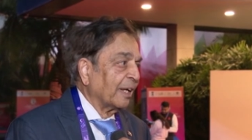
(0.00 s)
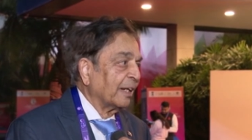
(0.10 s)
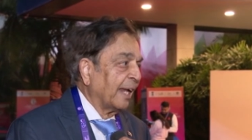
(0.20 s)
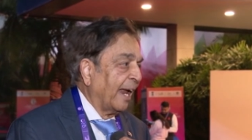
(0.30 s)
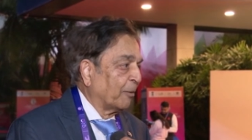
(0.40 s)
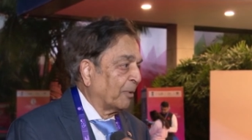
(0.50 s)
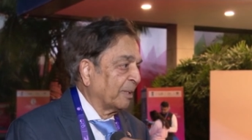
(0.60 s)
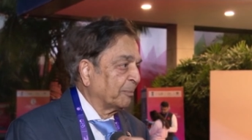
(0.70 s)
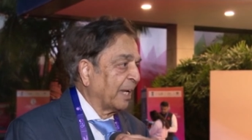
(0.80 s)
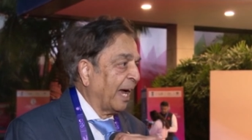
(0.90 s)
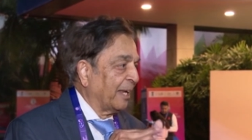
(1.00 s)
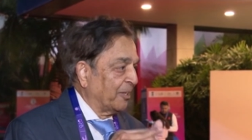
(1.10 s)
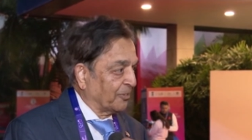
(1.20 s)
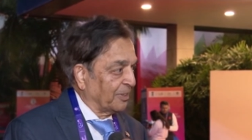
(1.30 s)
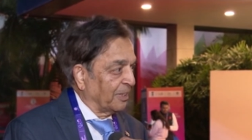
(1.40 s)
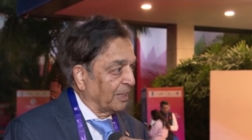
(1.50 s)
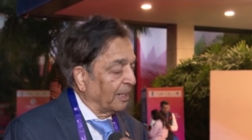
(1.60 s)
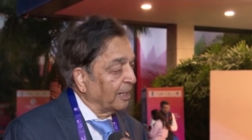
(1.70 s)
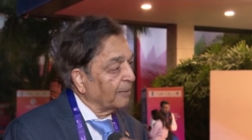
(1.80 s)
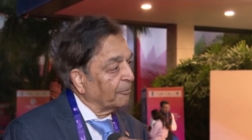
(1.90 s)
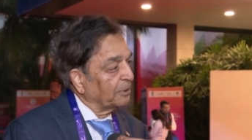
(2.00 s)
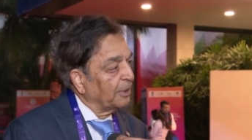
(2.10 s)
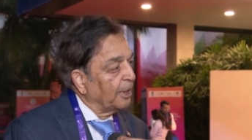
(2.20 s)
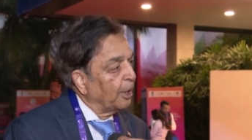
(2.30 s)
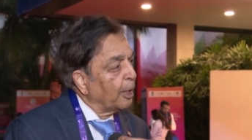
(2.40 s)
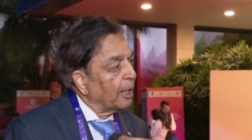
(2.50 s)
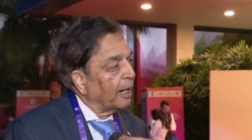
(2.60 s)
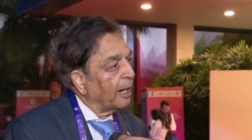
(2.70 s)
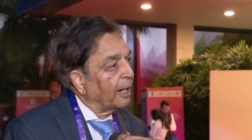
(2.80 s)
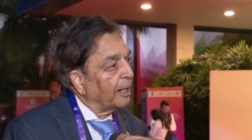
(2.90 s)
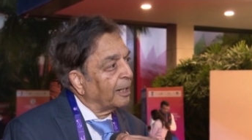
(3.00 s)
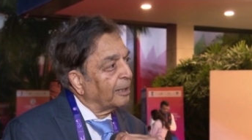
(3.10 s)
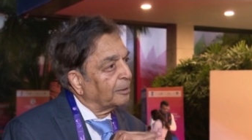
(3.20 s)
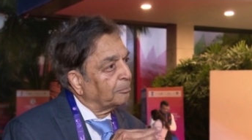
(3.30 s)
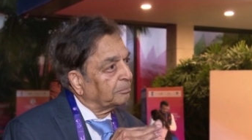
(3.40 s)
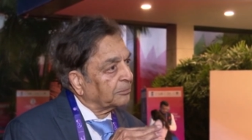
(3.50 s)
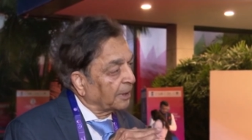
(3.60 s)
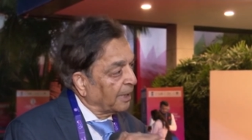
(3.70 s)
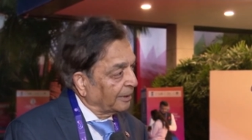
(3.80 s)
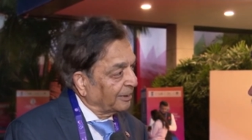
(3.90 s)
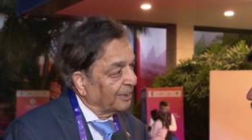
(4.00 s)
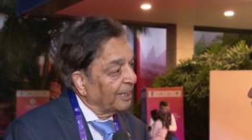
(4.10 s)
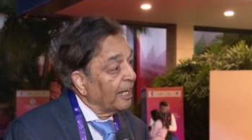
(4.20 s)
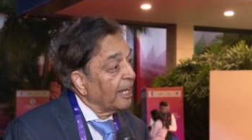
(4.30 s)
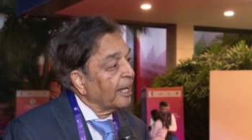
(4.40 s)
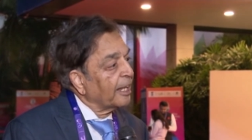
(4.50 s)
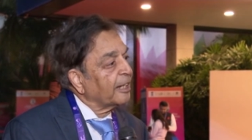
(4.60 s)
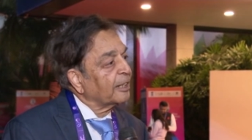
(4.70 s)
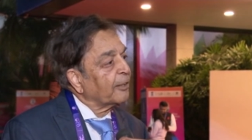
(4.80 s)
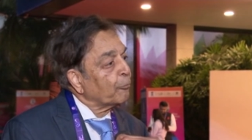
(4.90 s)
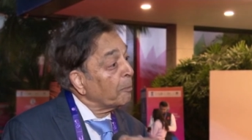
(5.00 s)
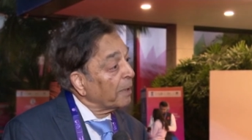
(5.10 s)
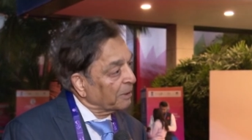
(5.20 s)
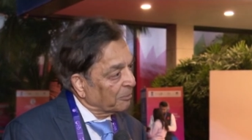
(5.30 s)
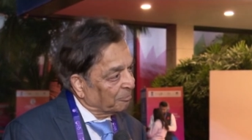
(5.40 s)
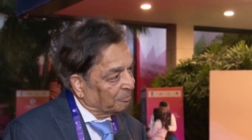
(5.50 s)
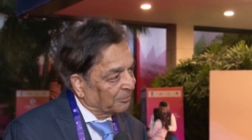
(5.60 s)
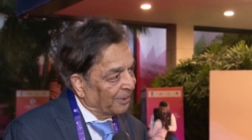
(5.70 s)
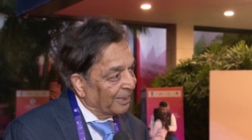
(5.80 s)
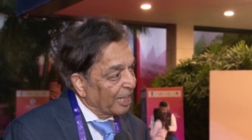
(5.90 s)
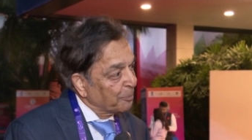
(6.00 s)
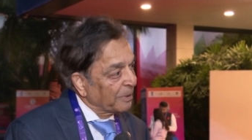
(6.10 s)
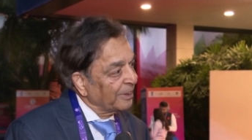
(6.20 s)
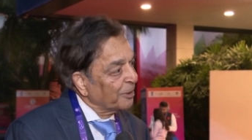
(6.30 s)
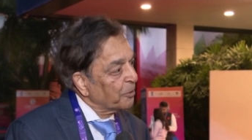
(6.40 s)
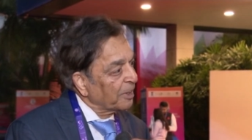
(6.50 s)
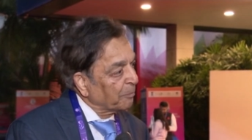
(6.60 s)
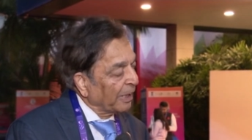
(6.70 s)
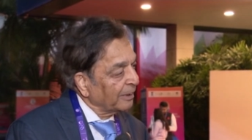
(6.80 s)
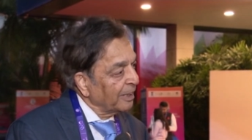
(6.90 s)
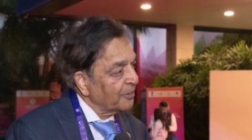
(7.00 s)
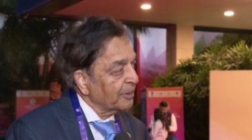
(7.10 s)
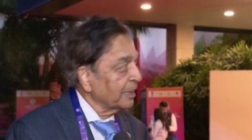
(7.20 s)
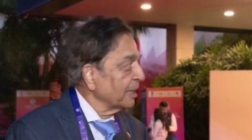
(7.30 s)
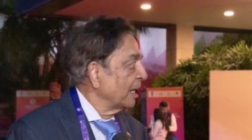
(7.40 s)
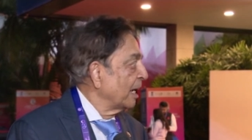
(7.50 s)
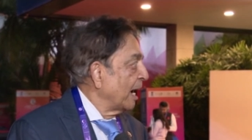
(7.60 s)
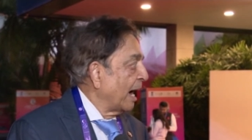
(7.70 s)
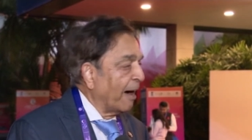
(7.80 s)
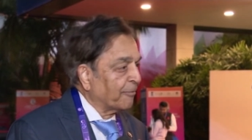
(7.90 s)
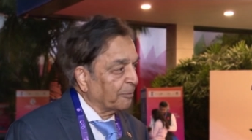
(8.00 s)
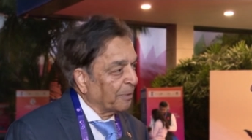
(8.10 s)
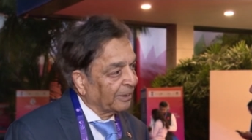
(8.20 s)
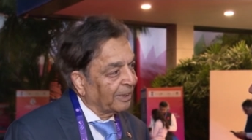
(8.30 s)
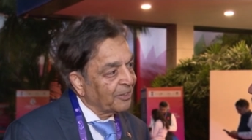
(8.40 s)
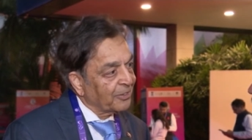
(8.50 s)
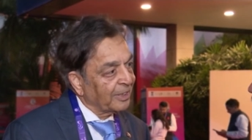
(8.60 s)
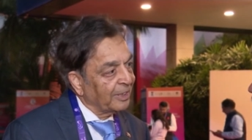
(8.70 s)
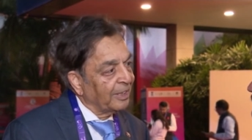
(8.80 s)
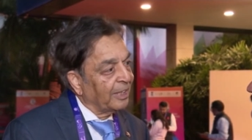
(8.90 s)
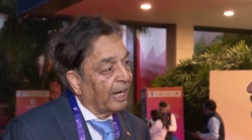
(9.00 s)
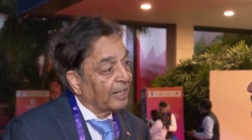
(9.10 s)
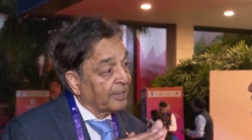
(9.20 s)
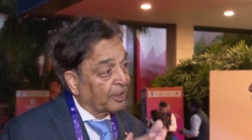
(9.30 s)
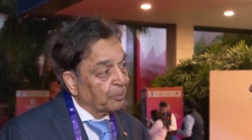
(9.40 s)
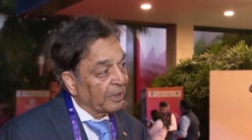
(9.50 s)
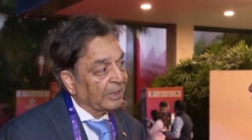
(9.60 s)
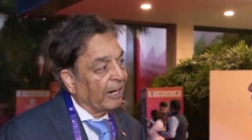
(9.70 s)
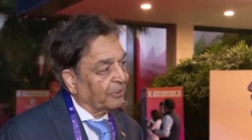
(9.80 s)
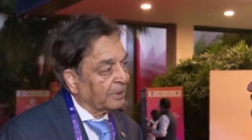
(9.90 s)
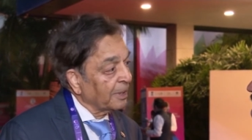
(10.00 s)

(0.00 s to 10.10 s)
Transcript: India had one of the highest rate of uh, death in women, especially during pregnancy after pregnancy, at six weeks after